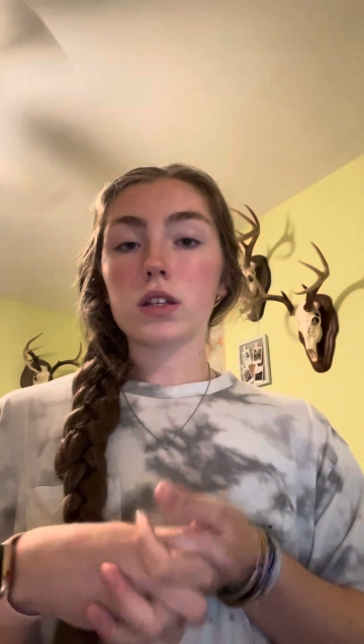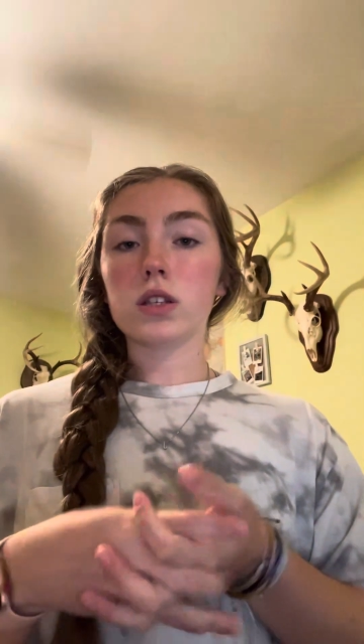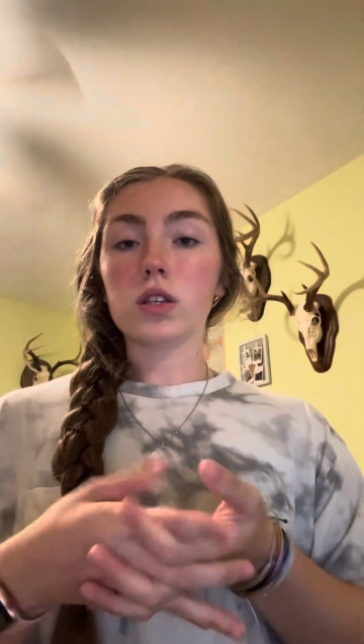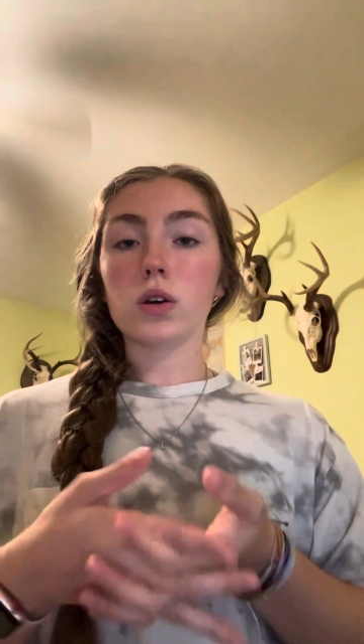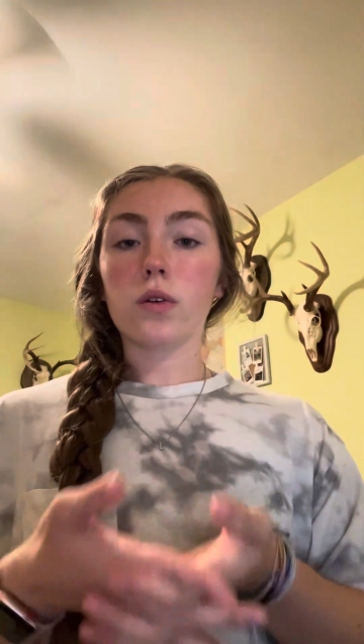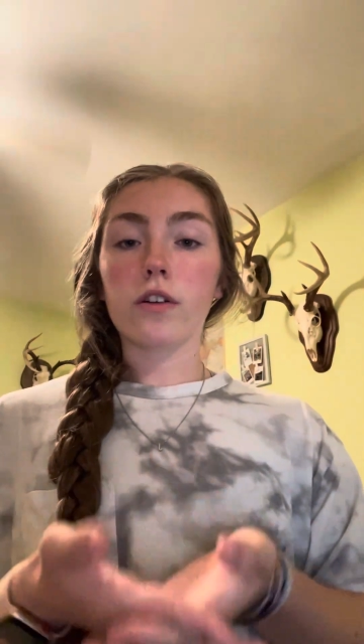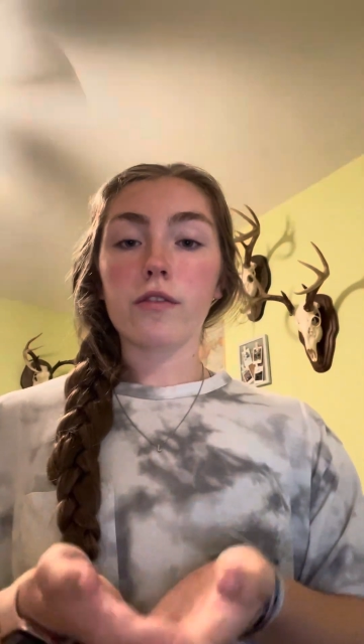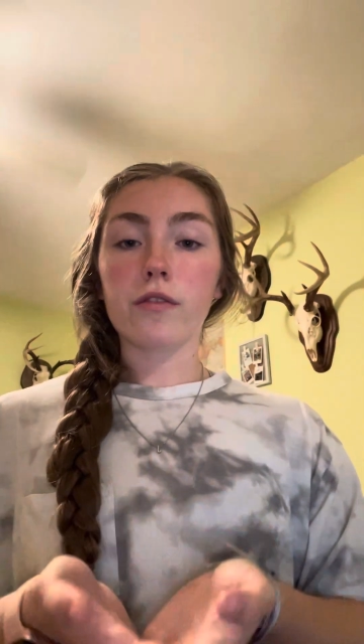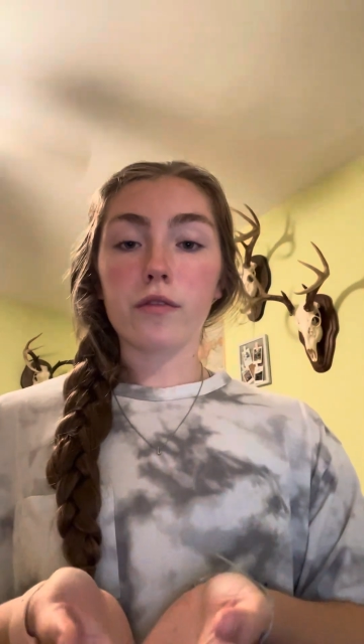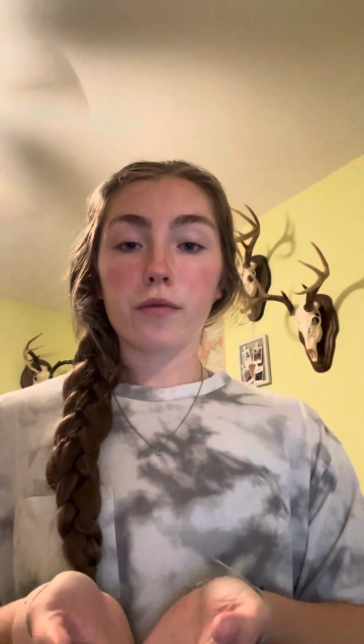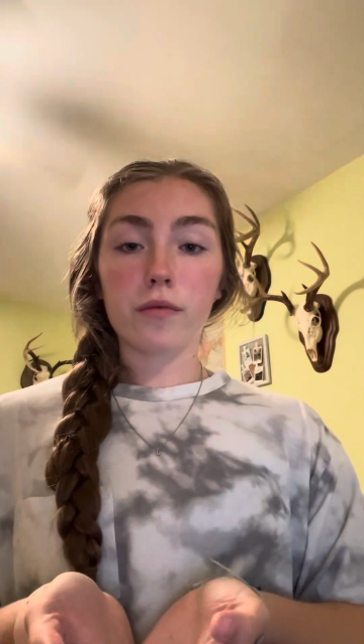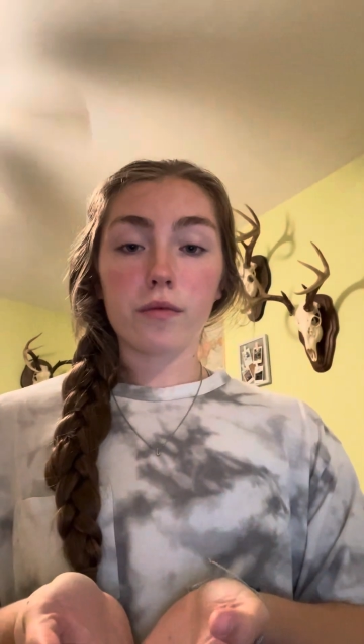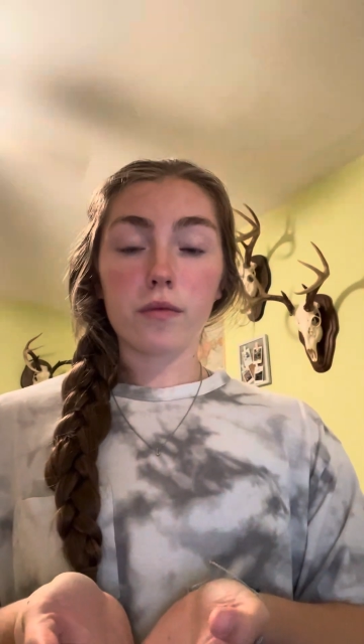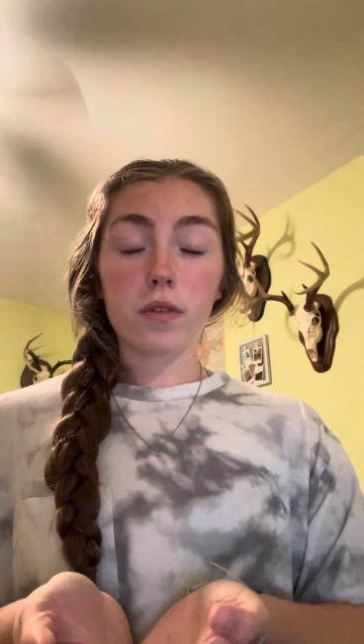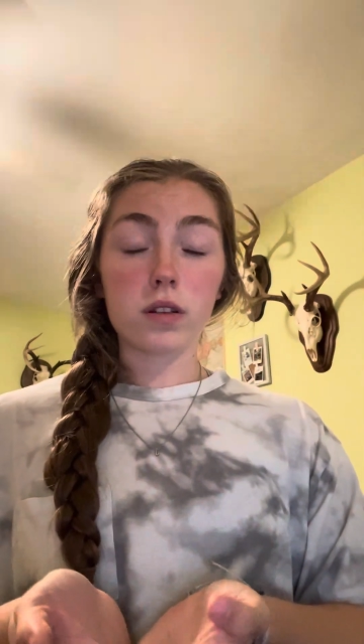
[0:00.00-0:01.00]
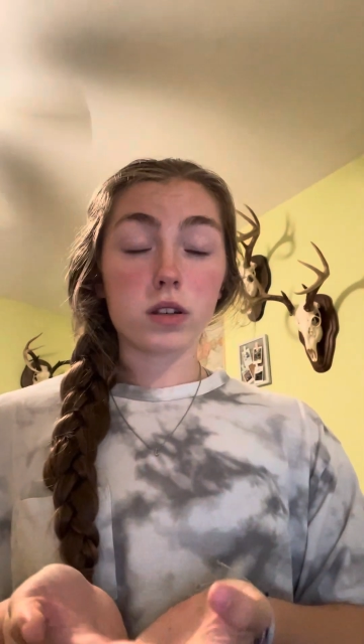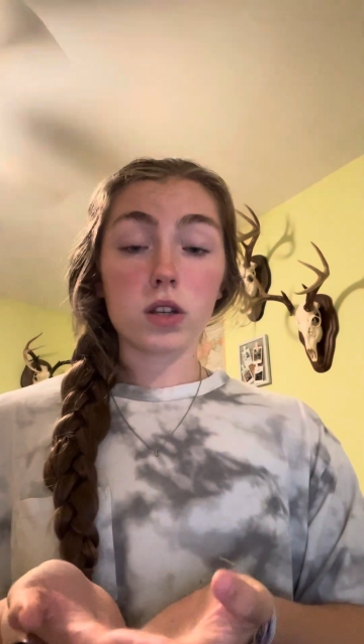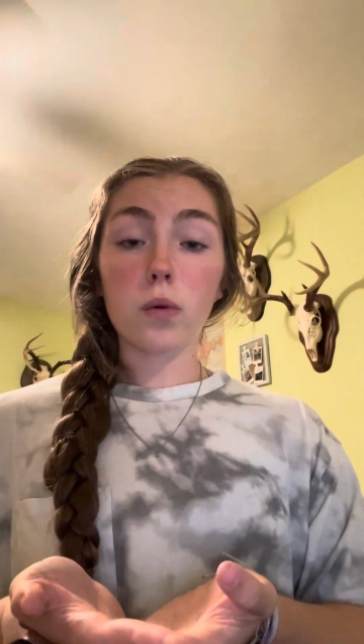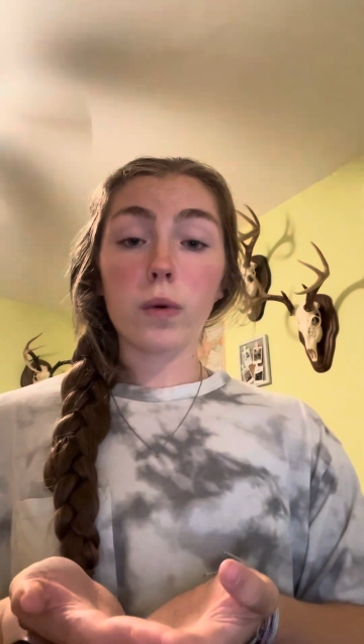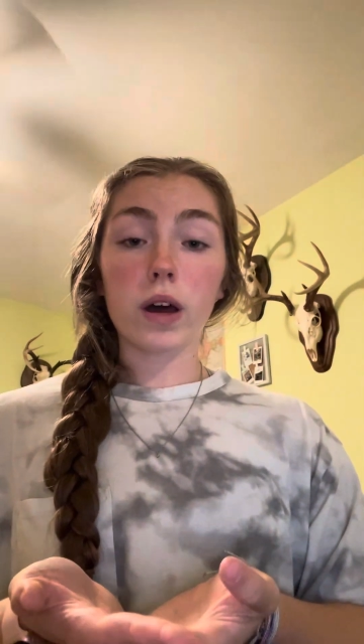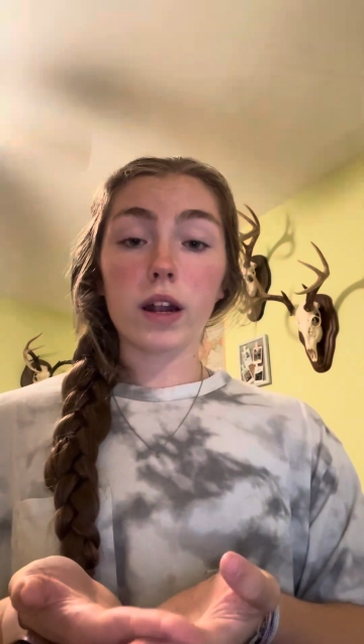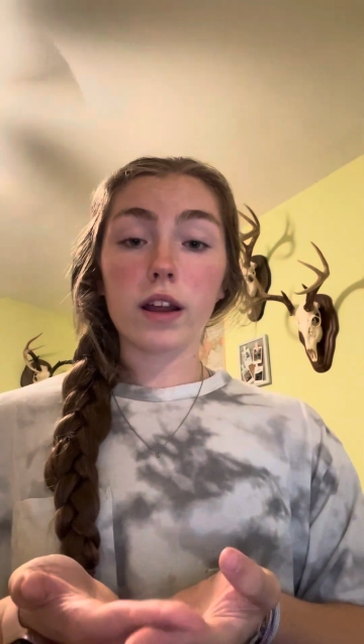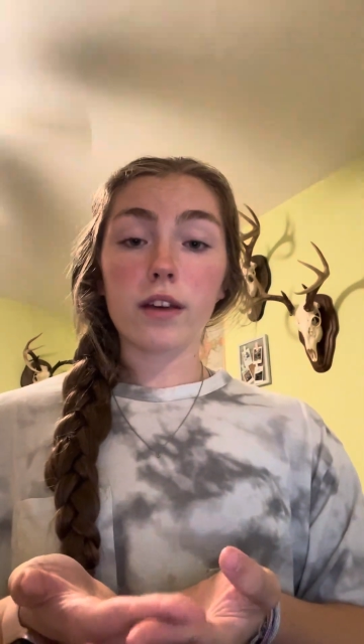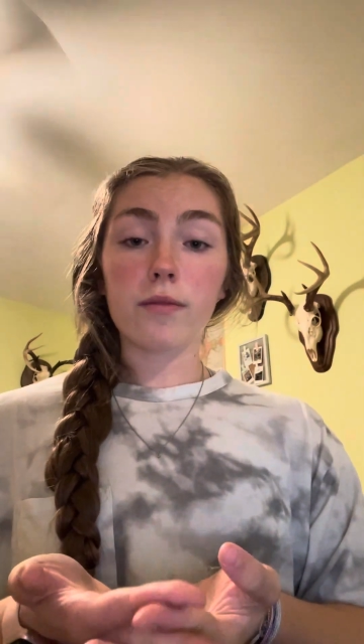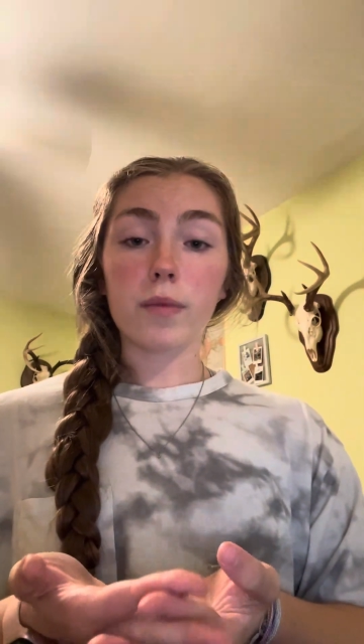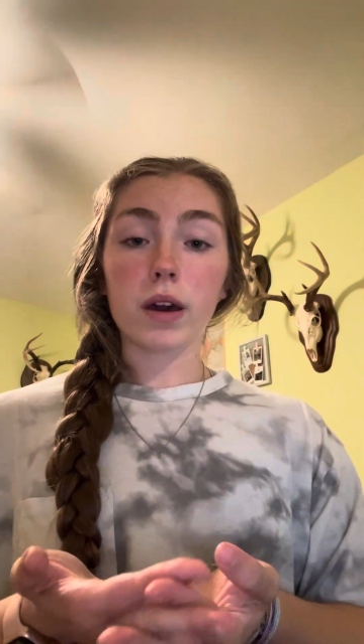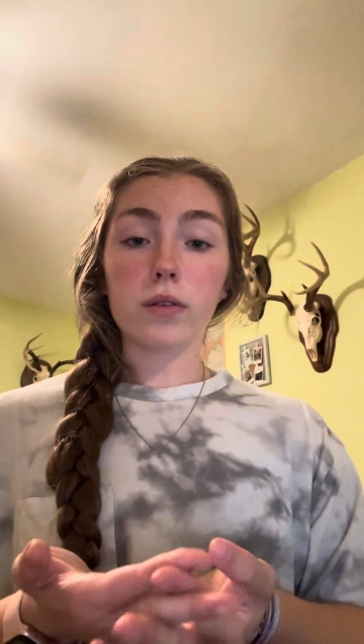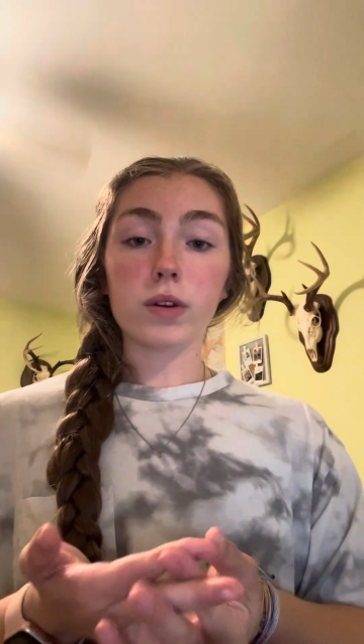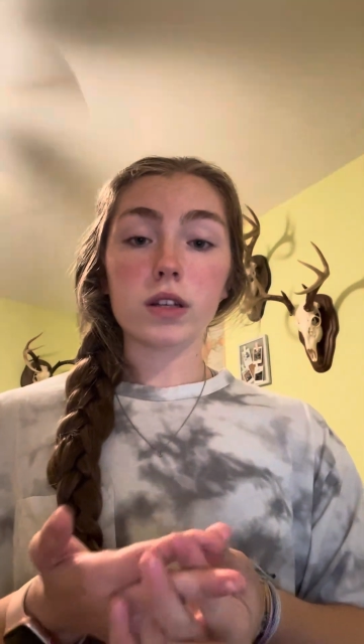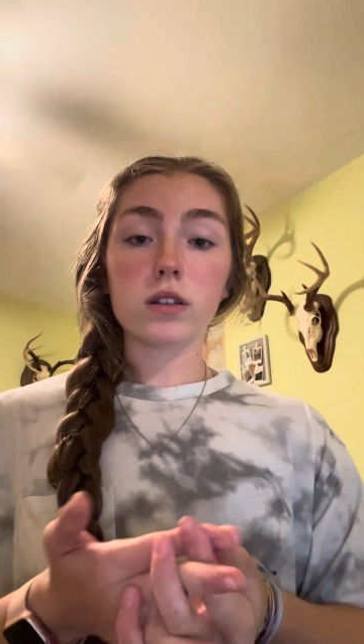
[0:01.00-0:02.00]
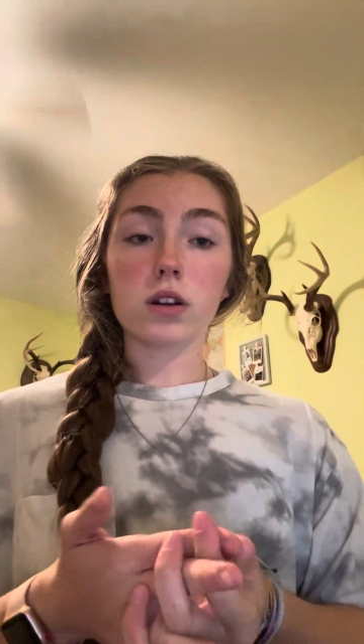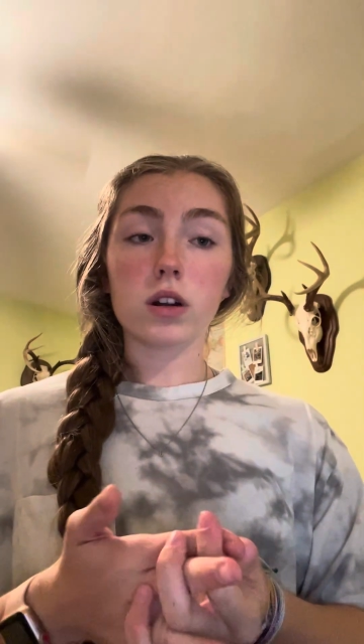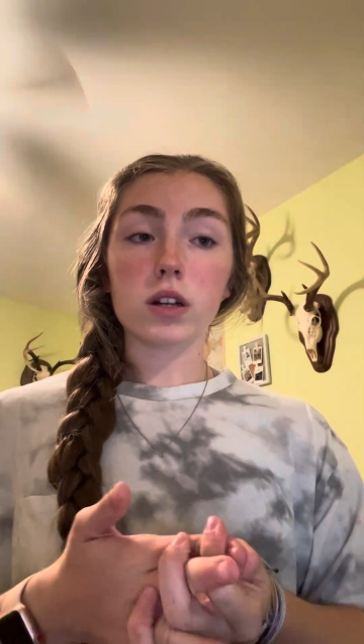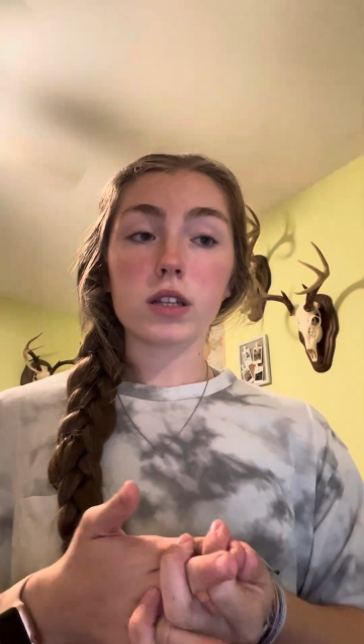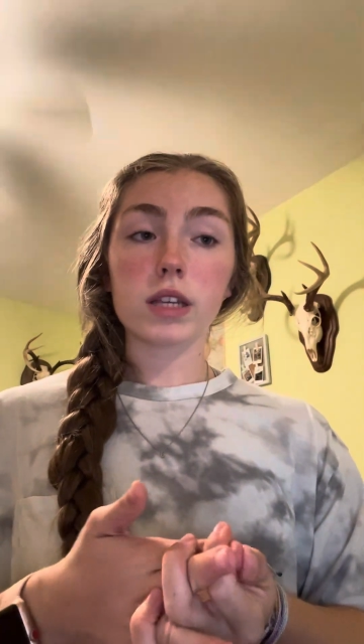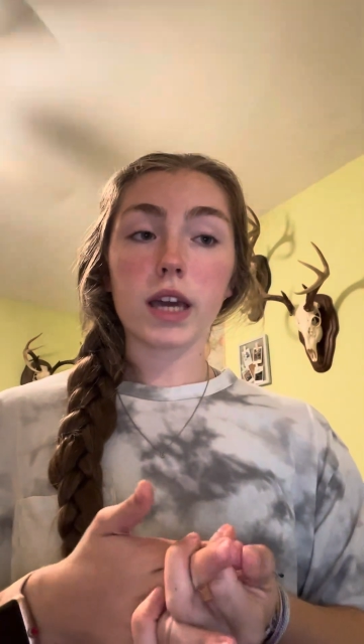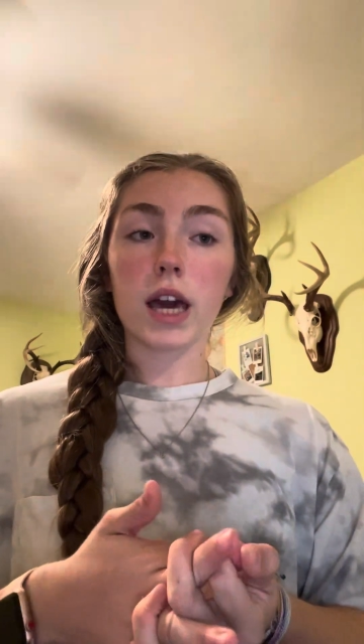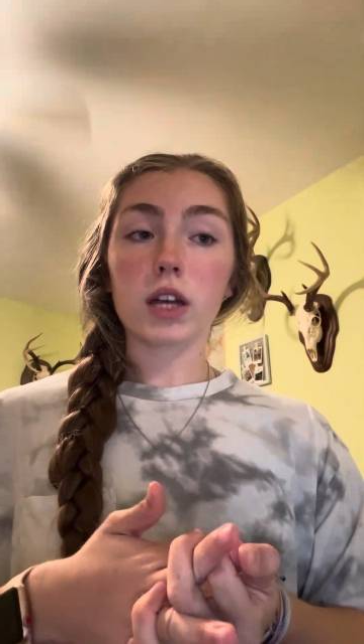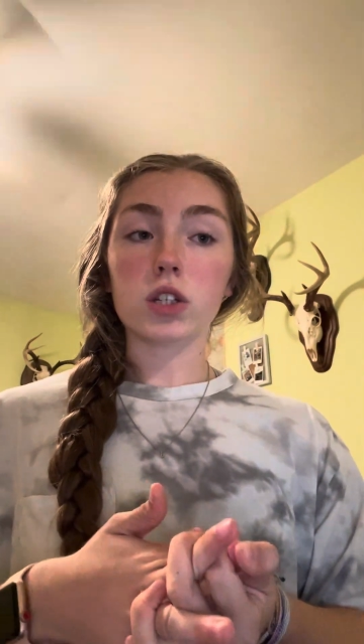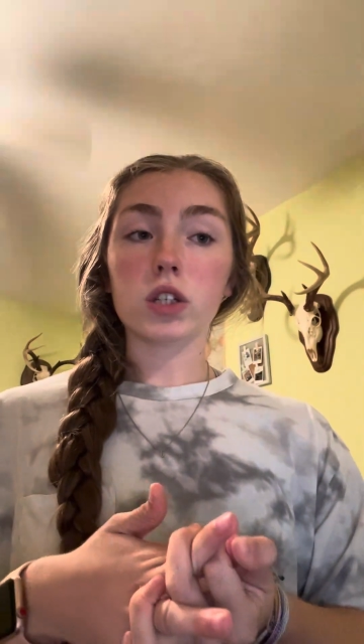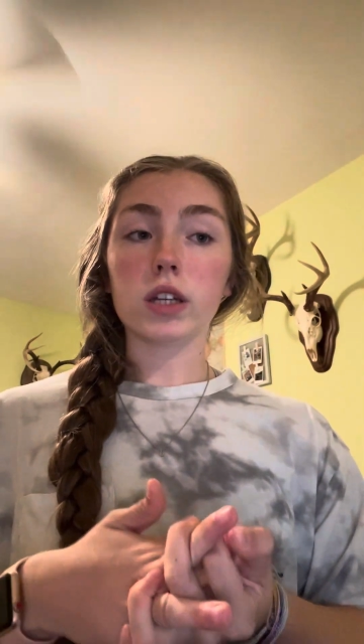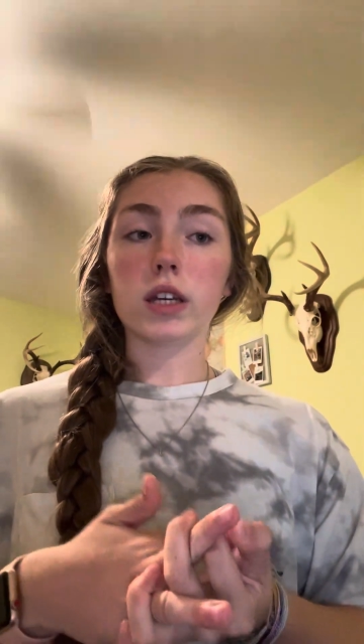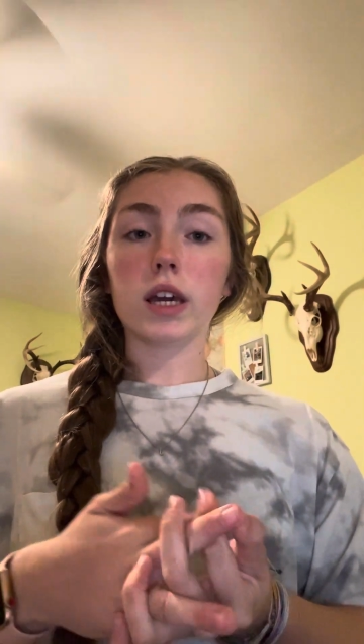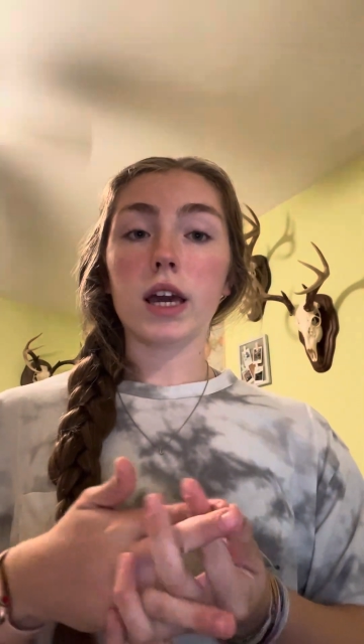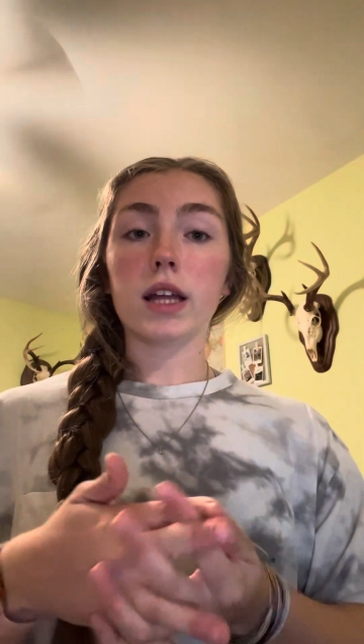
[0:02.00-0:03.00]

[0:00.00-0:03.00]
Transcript: so what if my wrist hurts occasionally?